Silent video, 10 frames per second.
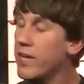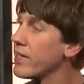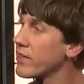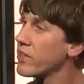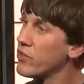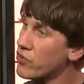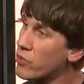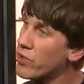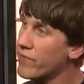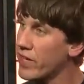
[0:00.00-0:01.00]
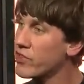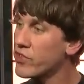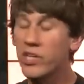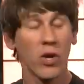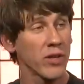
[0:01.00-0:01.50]
and that the user would
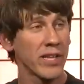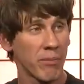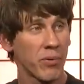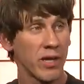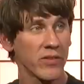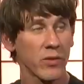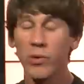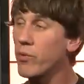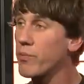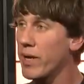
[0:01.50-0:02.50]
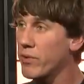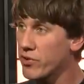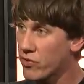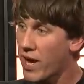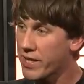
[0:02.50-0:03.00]
eventually go to that place, and we would be able
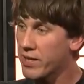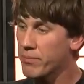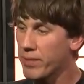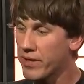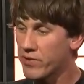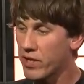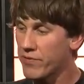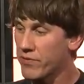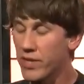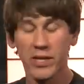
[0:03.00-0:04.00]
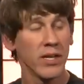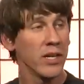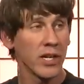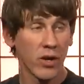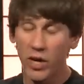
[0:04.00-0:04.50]
to track it based off of like
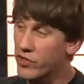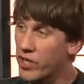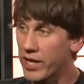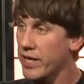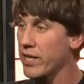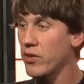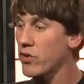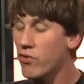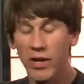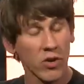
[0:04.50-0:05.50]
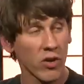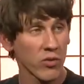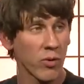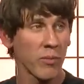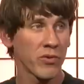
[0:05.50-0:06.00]
you know a check-in or a credit card
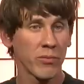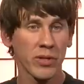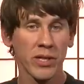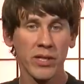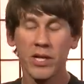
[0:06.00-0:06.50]
swipe or something.